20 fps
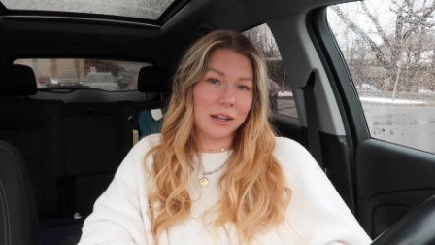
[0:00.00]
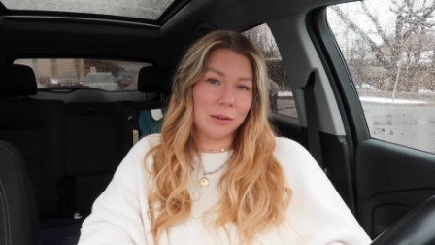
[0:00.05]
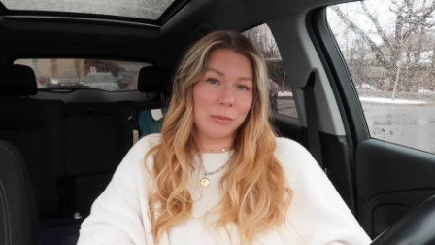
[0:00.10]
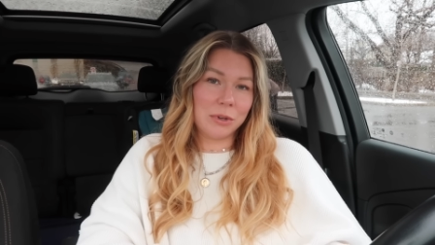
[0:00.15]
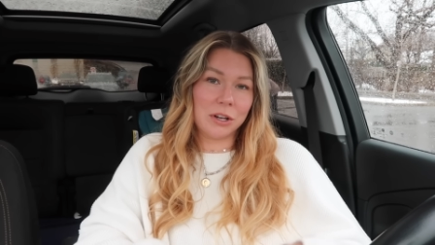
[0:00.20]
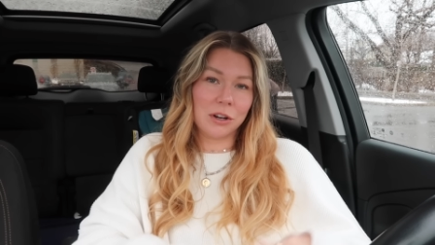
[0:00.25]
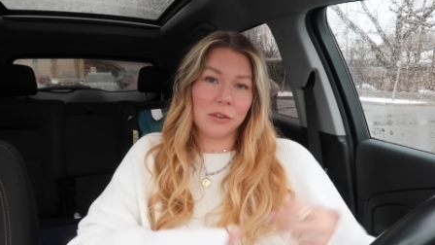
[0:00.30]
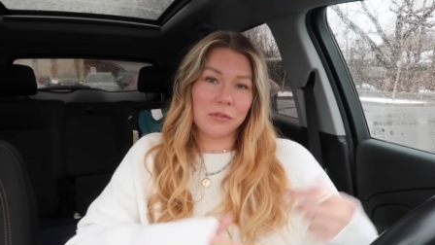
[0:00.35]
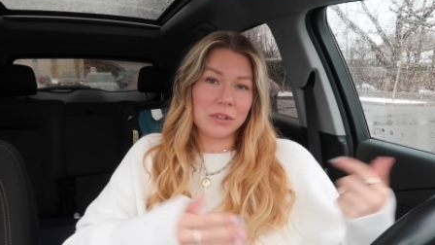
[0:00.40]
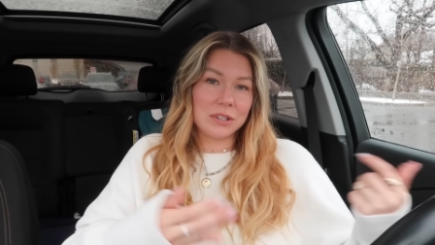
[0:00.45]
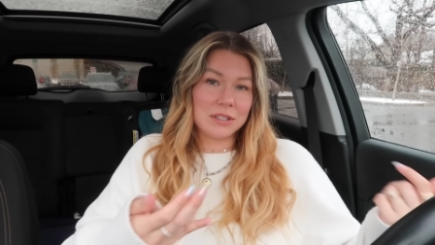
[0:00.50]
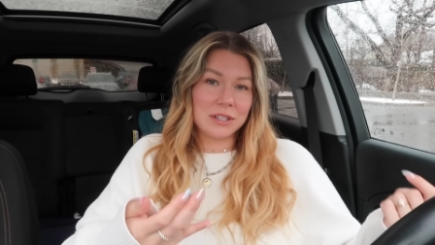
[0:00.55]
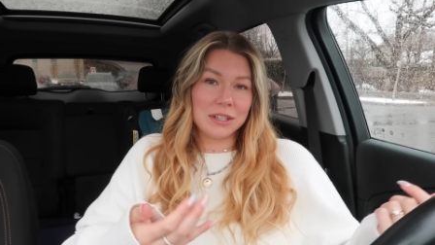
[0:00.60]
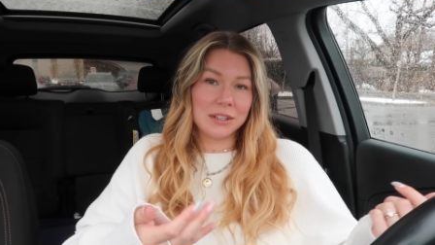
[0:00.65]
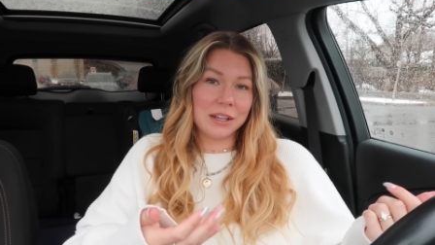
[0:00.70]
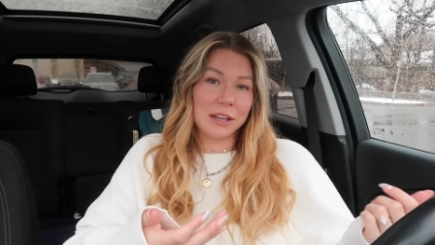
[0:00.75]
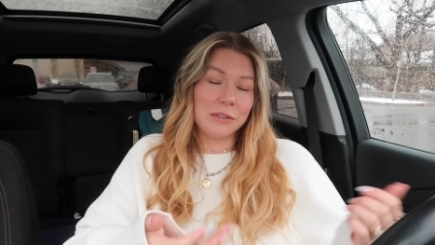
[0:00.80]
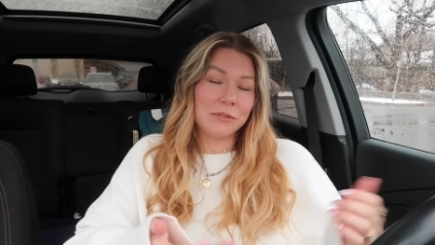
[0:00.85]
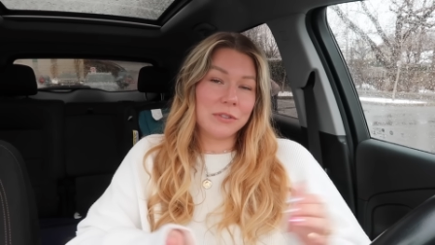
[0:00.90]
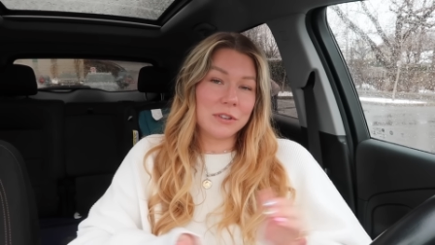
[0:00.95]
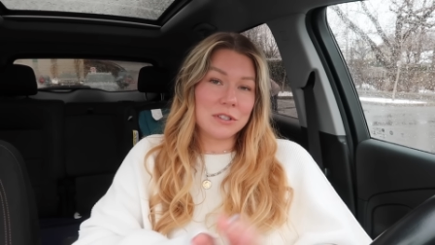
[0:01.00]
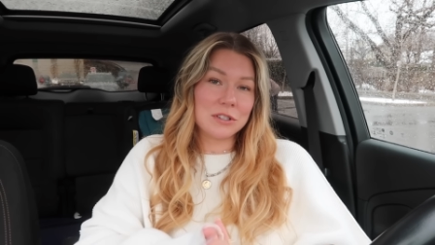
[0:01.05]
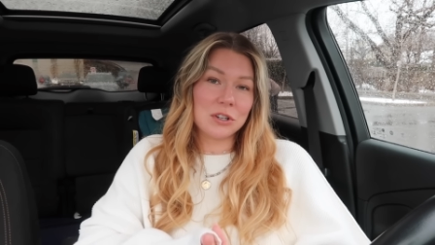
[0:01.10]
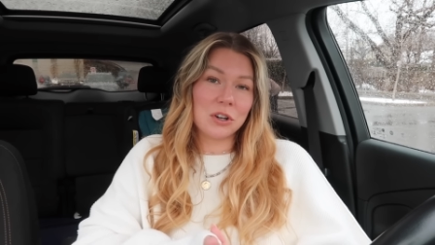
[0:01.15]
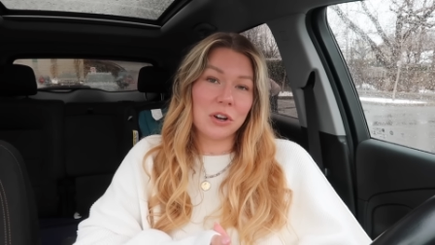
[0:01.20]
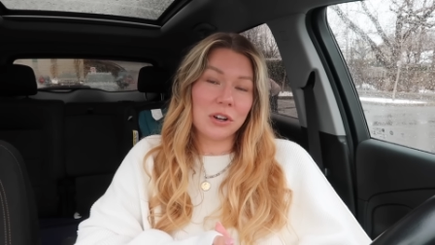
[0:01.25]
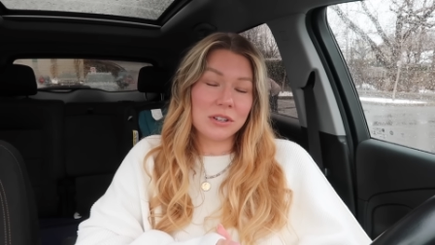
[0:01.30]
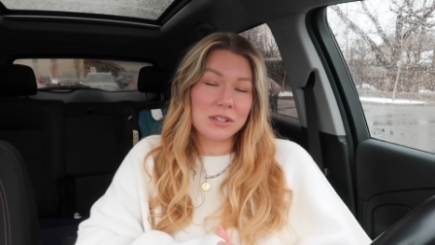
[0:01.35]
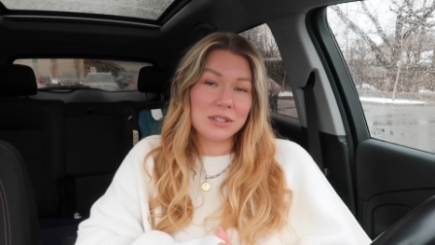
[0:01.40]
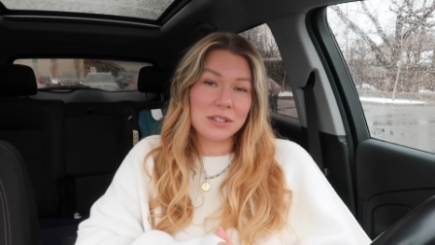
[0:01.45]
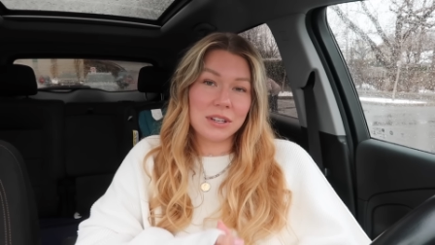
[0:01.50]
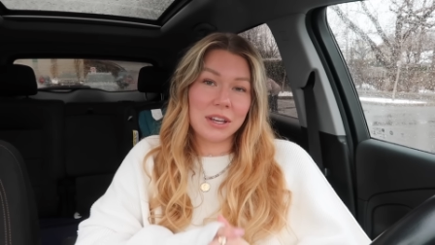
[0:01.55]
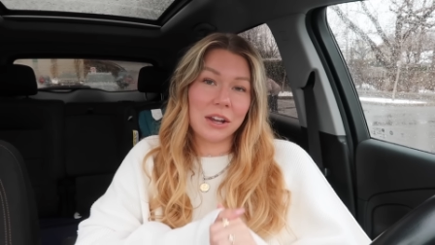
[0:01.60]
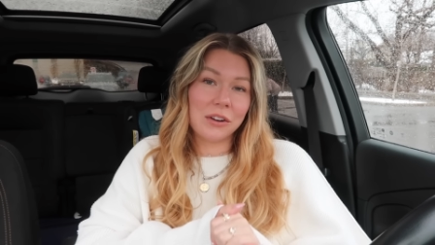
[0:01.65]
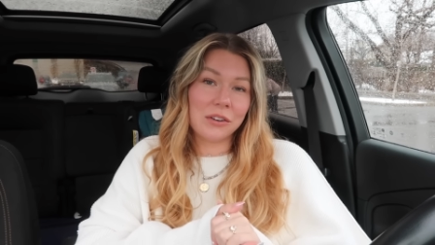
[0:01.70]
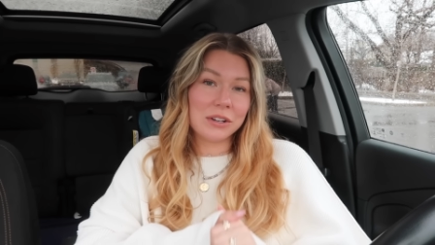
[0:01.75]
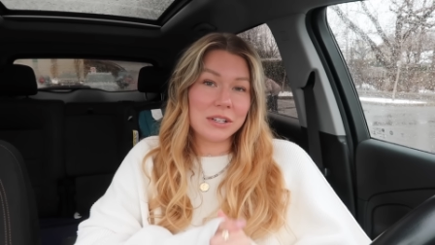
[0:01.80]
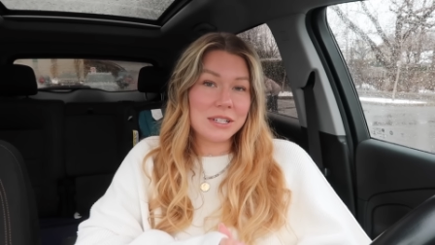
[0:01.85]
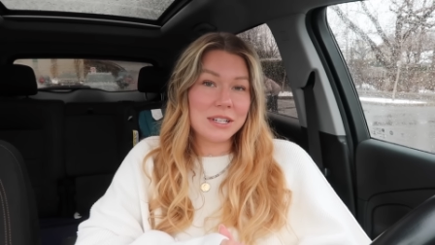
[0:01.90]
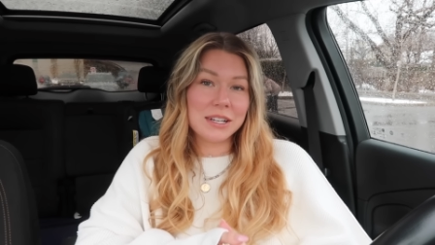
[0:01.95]
I mean, obviously, life is not
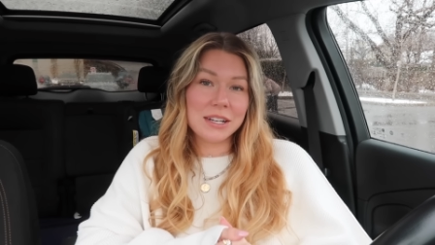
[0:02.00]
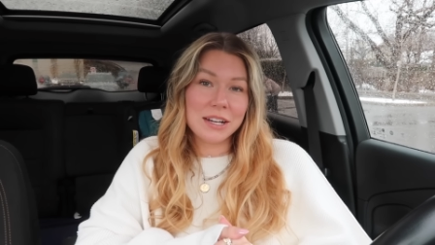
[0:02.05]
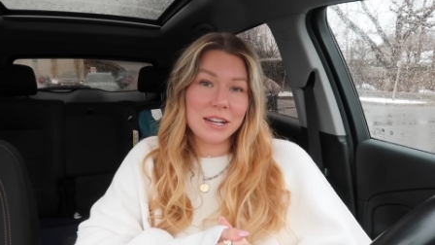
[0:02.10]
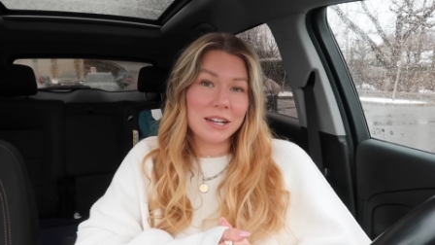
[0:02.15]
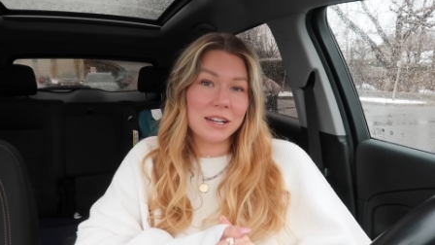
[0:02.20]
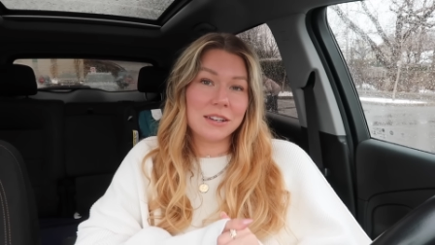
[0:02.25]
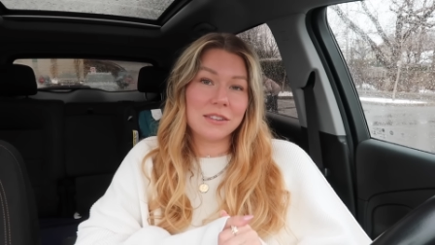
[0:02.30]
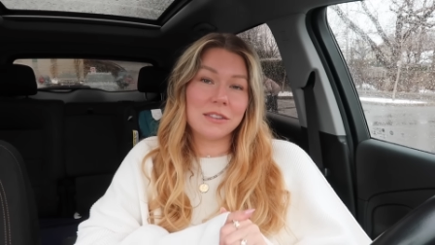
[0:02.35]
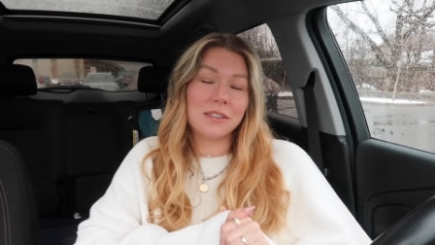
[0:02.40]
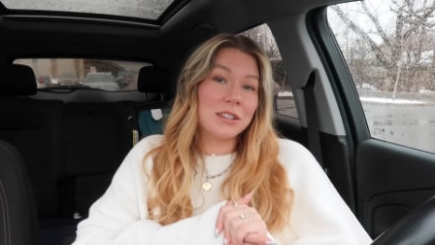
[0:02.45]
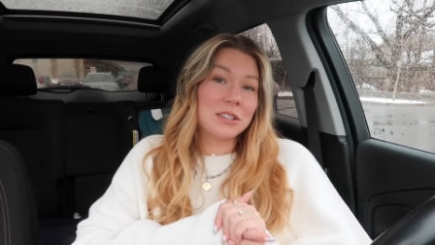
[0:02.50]
guaranteed,